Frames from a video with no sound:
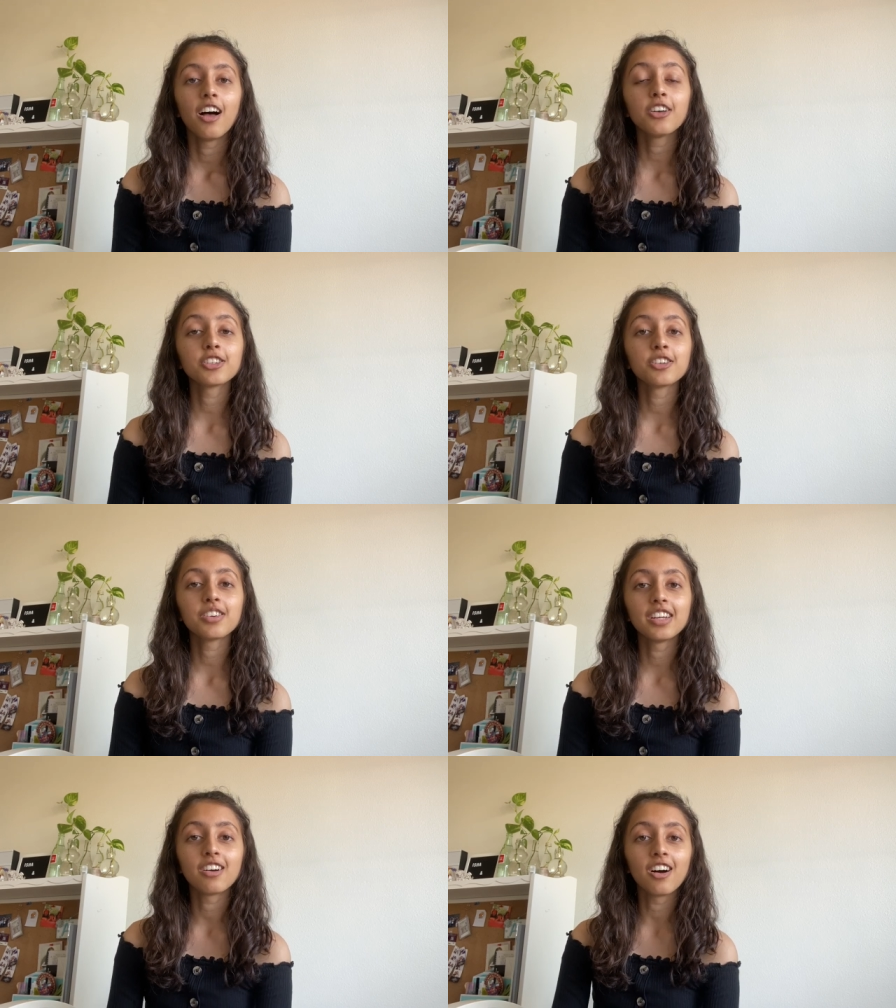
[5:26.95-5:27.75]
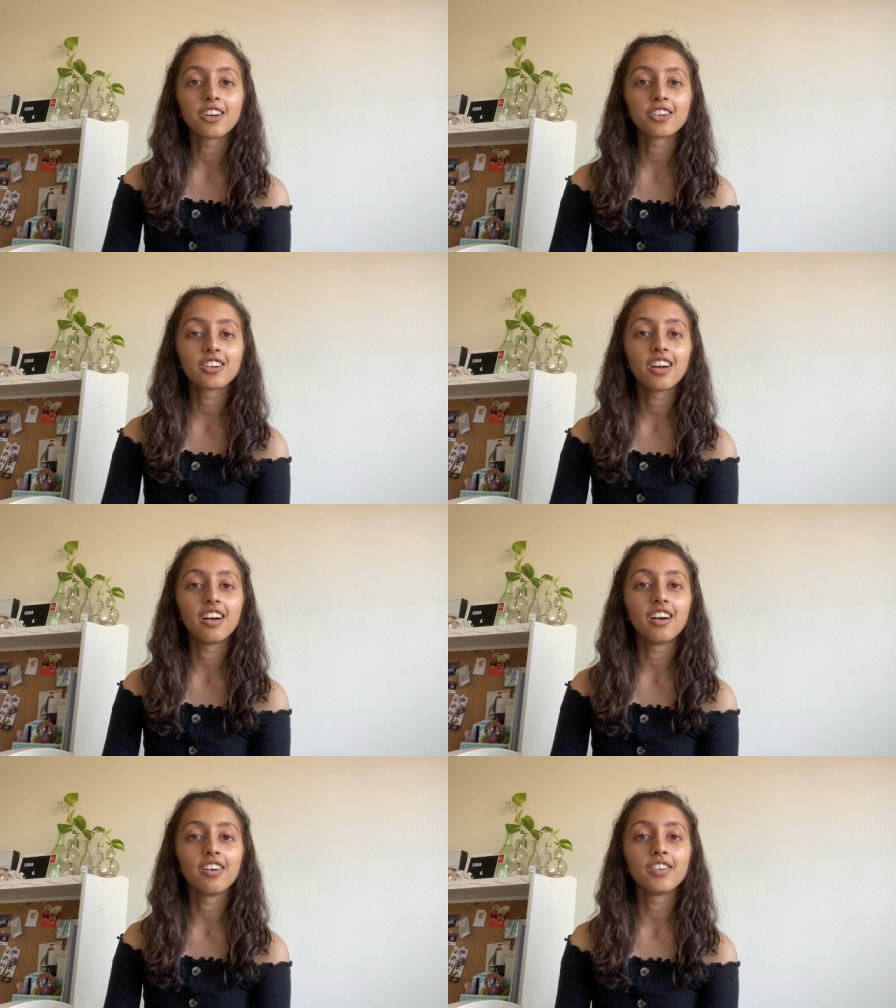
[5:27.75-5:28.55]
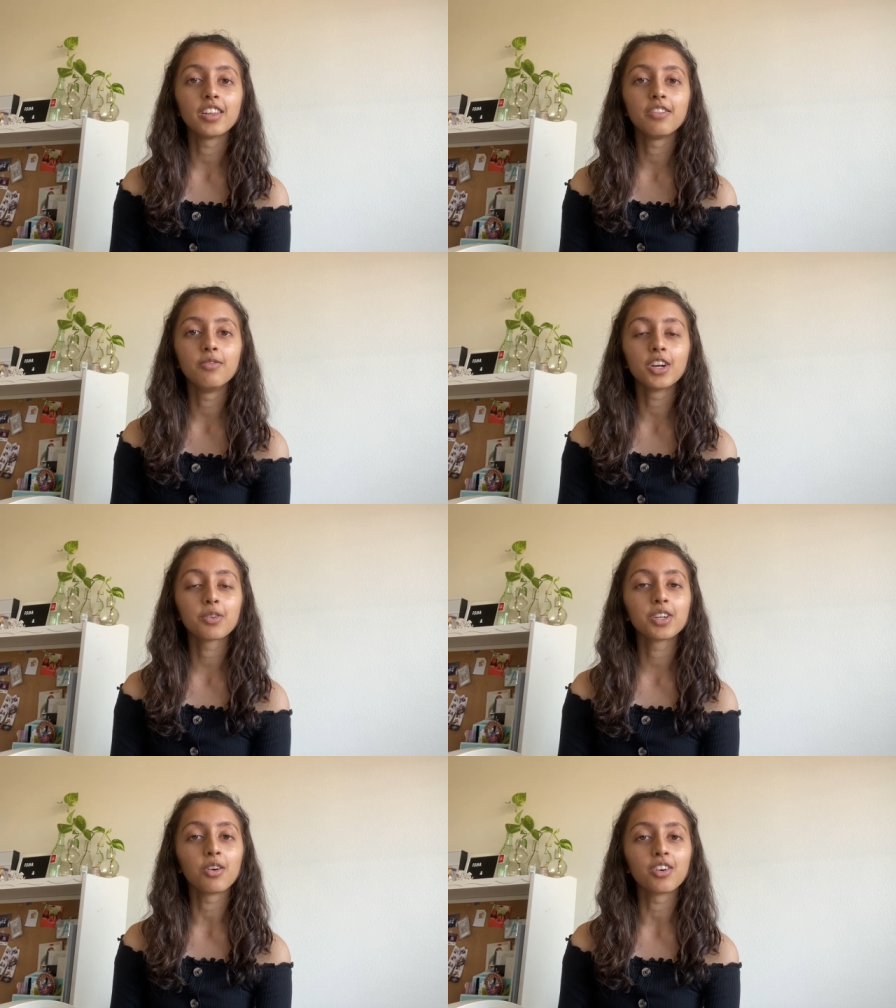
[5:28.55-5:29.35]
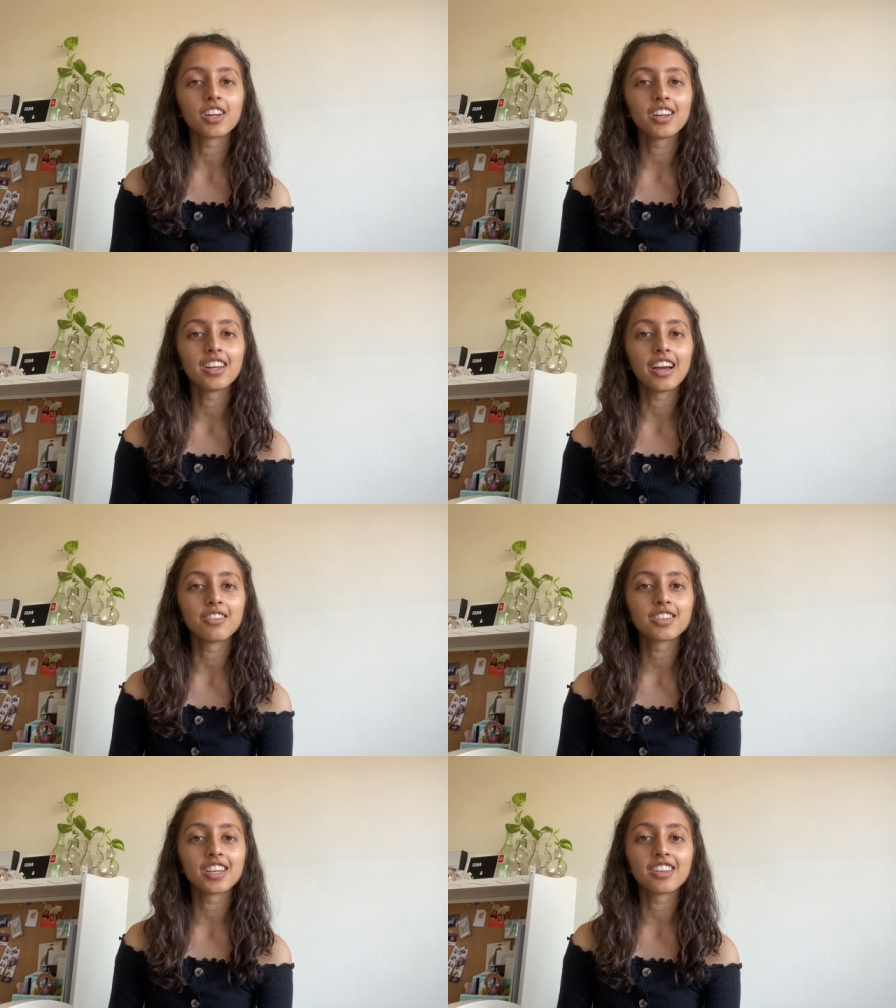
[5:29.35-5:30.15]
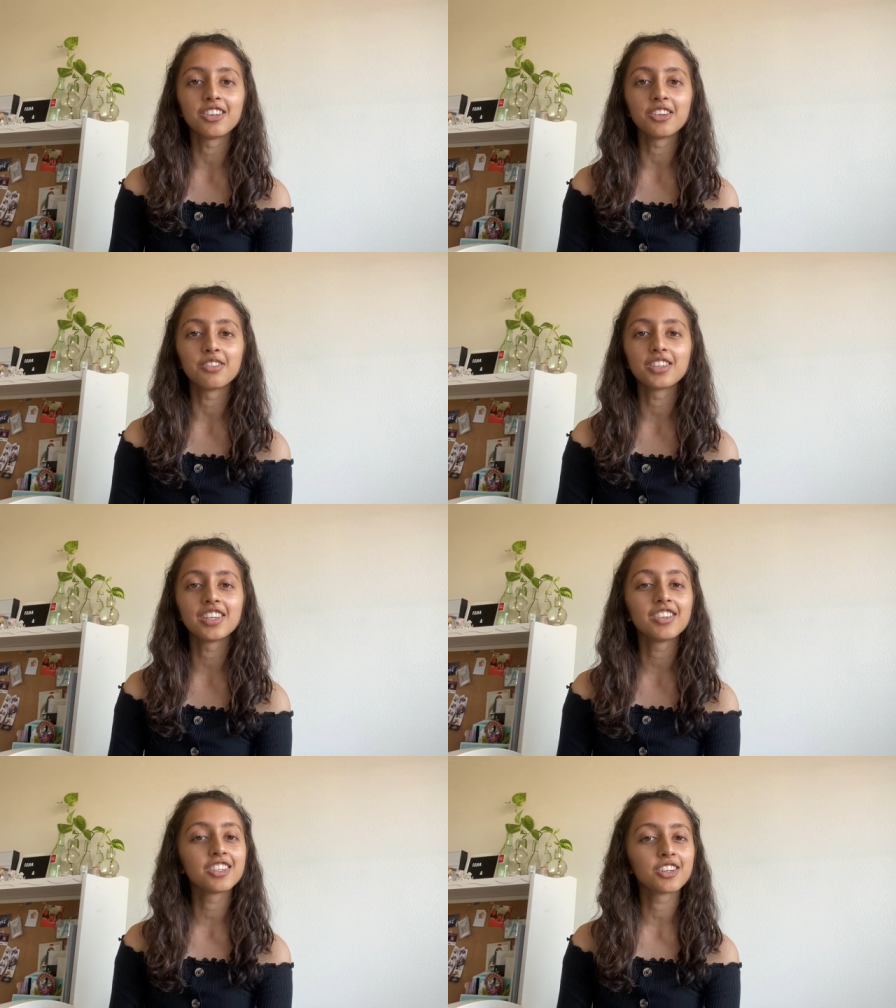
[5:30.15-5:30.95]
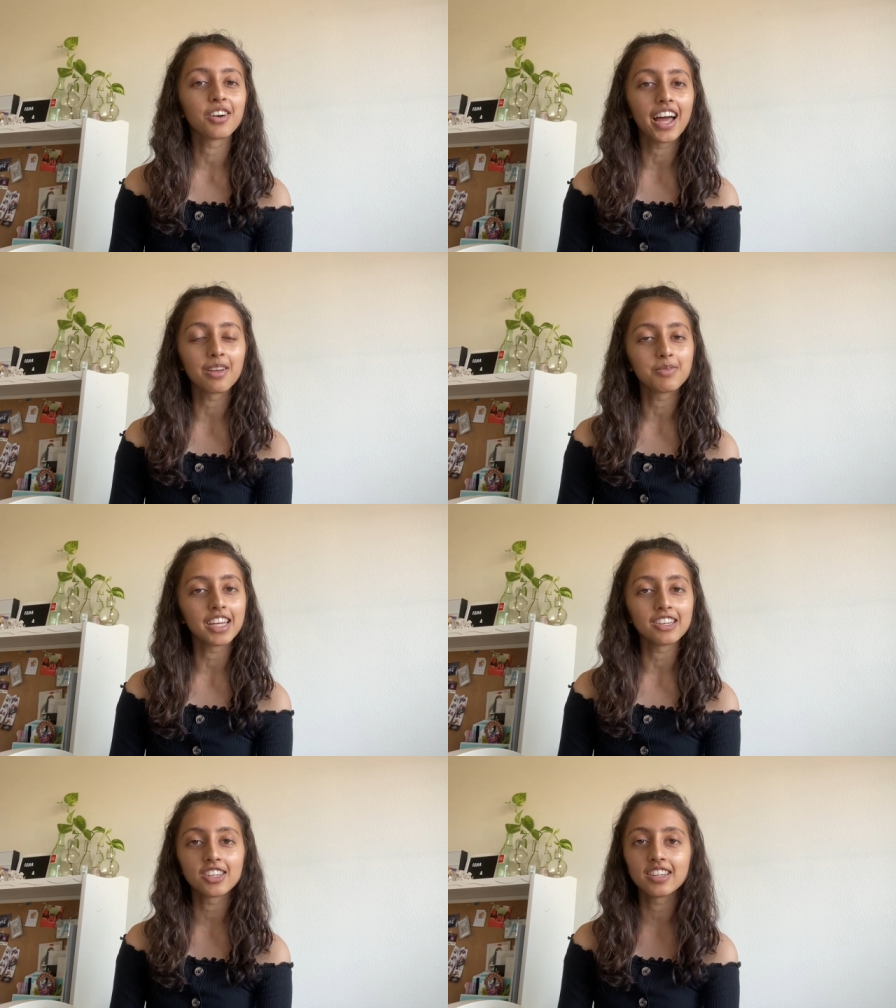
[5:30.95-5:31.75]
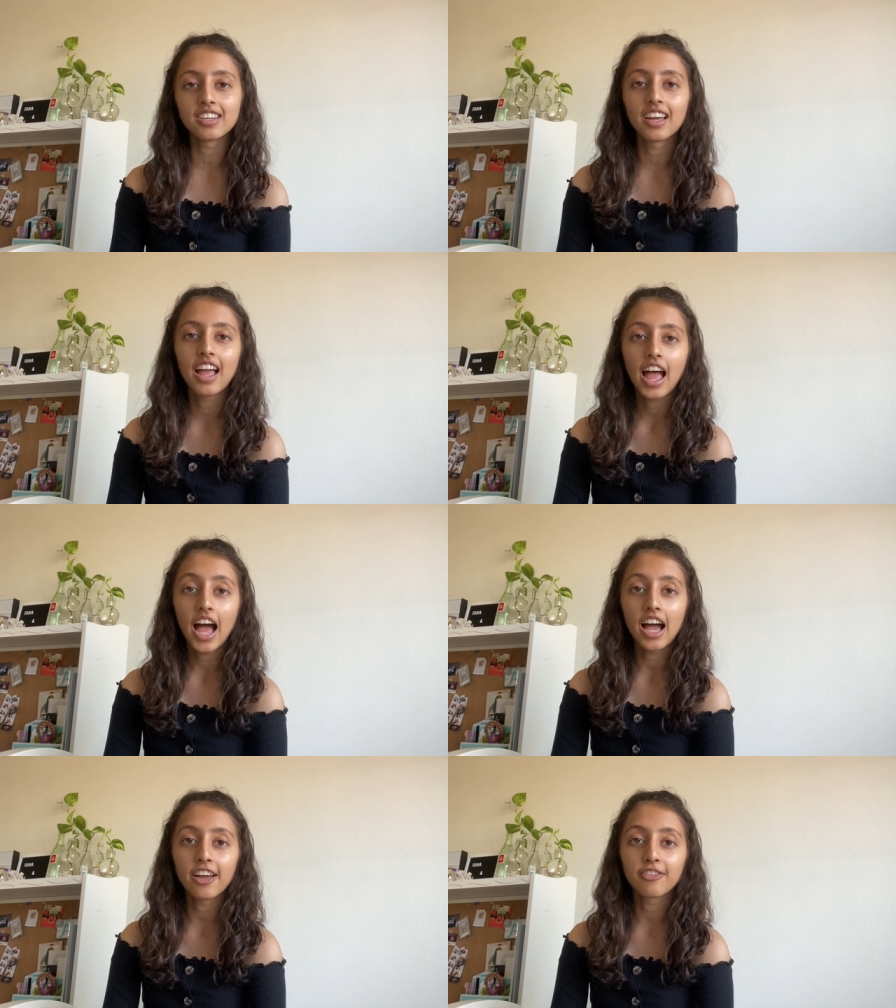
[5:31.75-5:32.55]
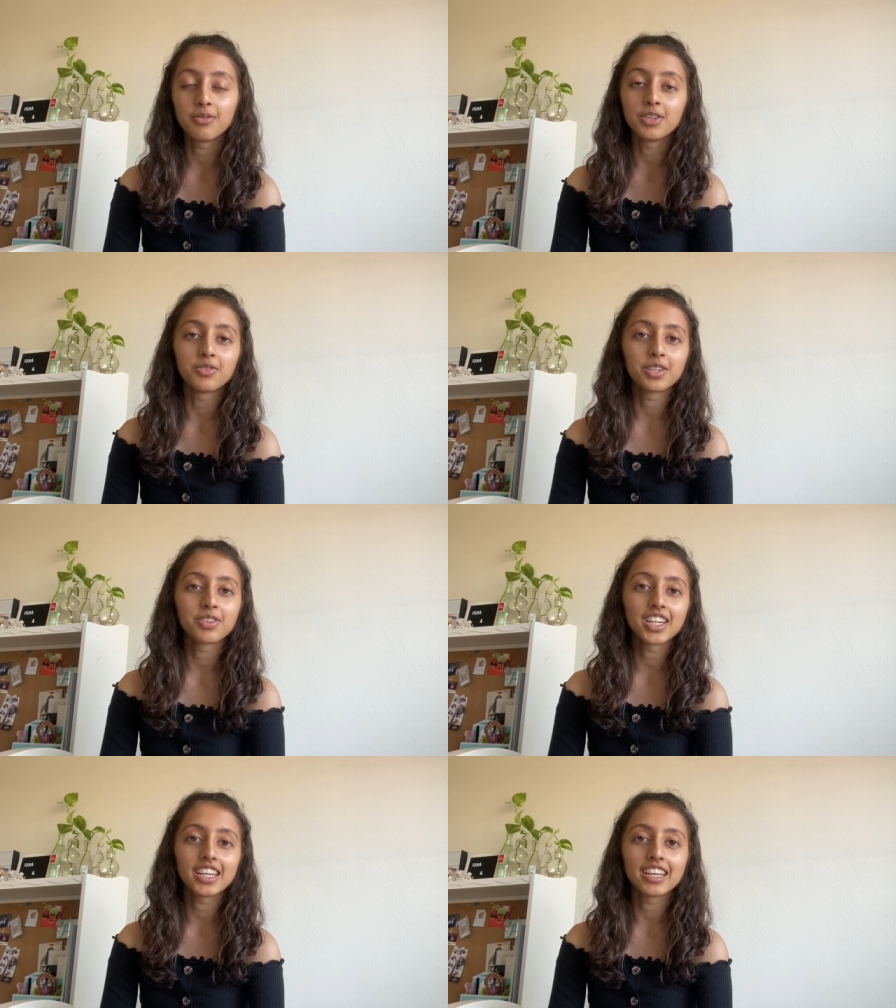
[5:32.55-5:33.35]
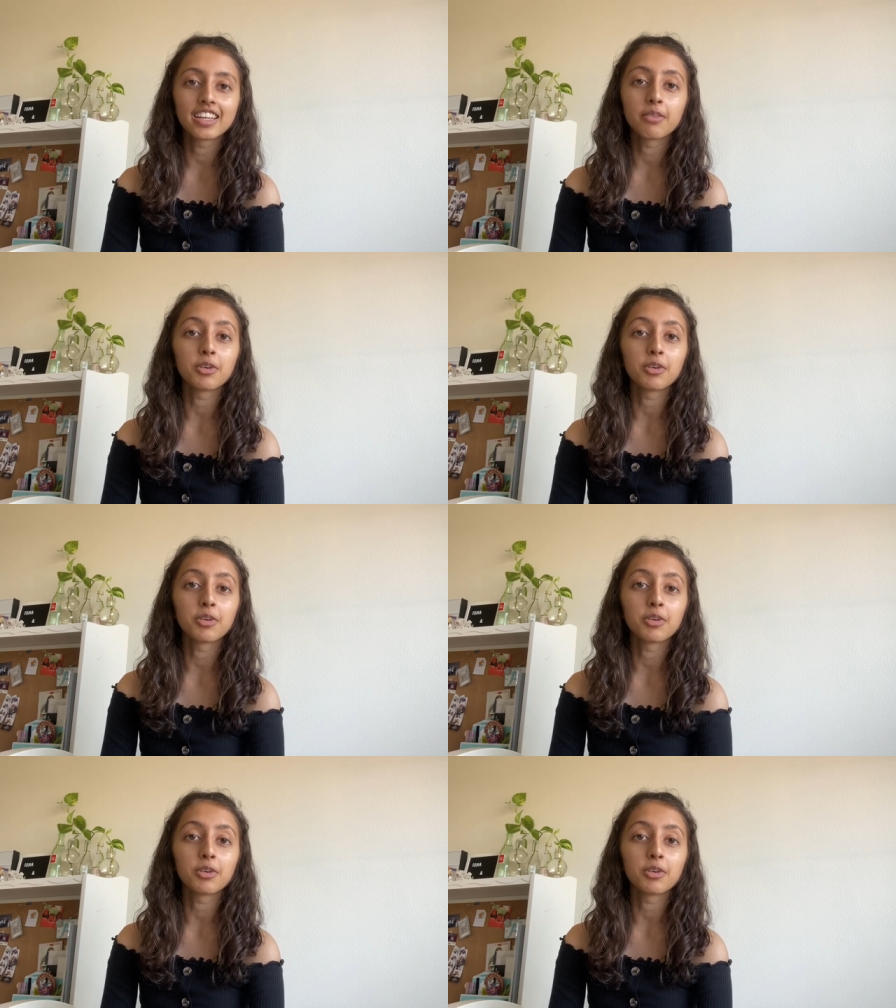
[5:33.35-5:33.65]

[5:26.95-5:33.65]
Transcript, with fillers: Also, in honor of Rick Riordan announcing the new TV show adaptation, I've been rereading